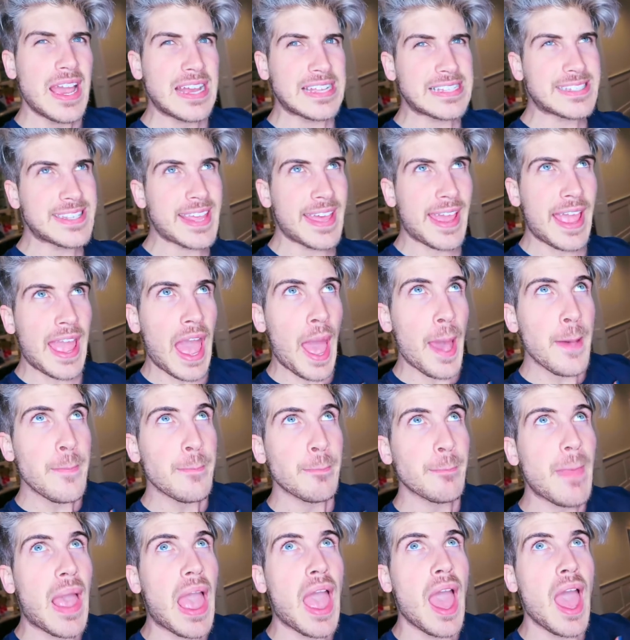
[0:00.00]
It's like,
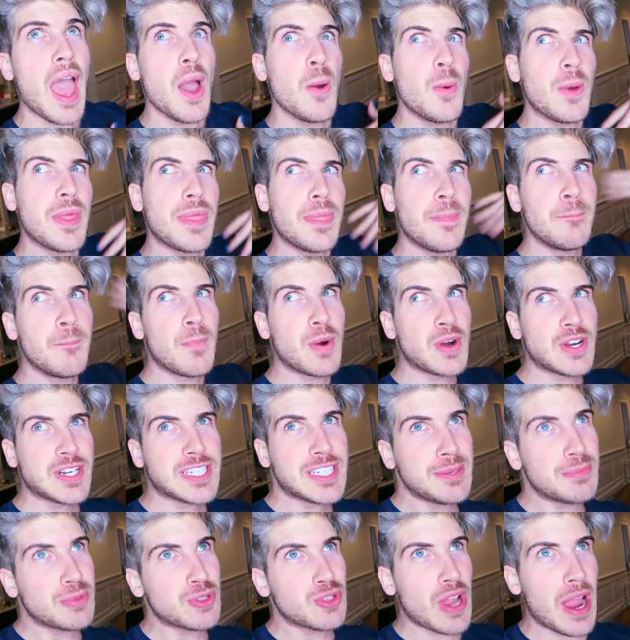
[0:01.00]
with
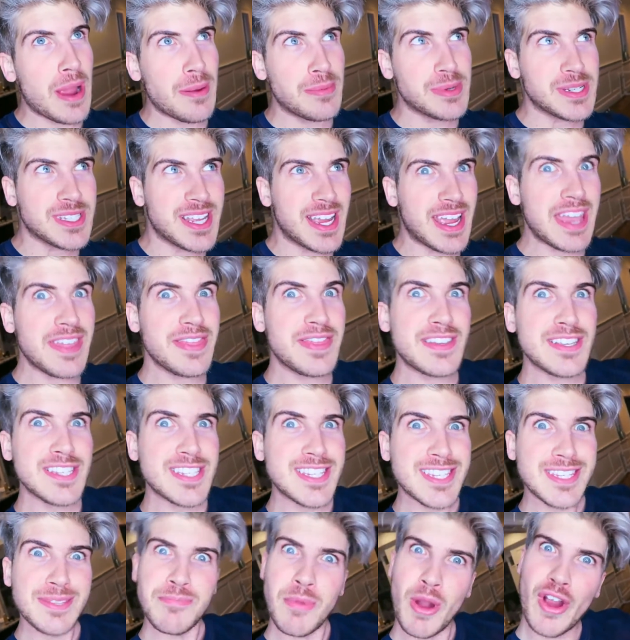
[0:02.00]
more subscribers I get,
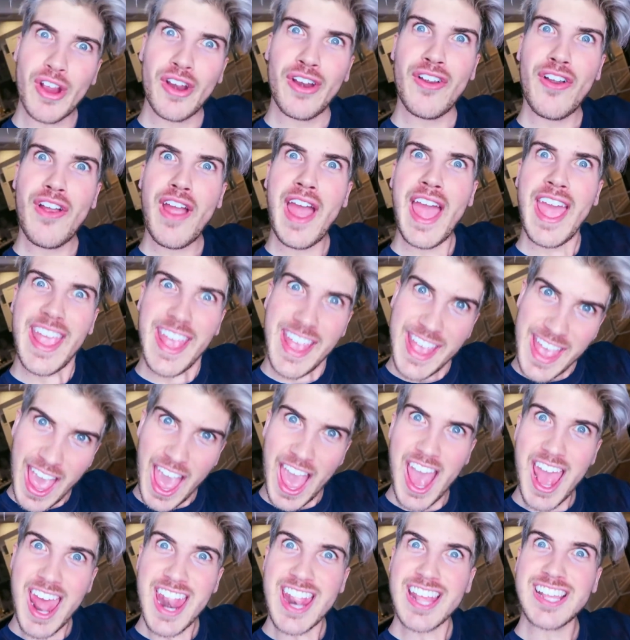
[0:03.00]
the smarter I
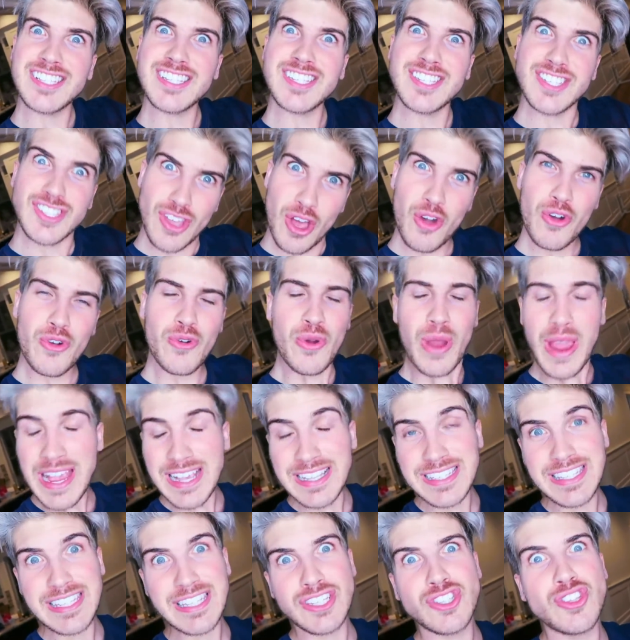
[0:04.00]
get. It's so
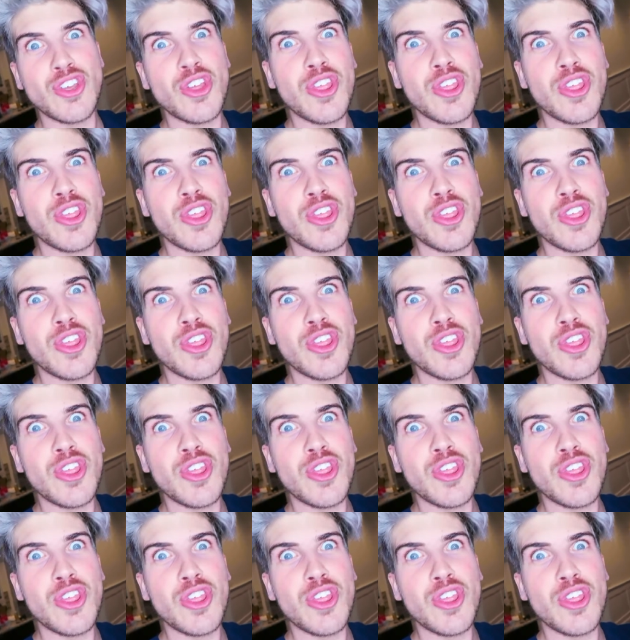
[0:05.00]
crazy.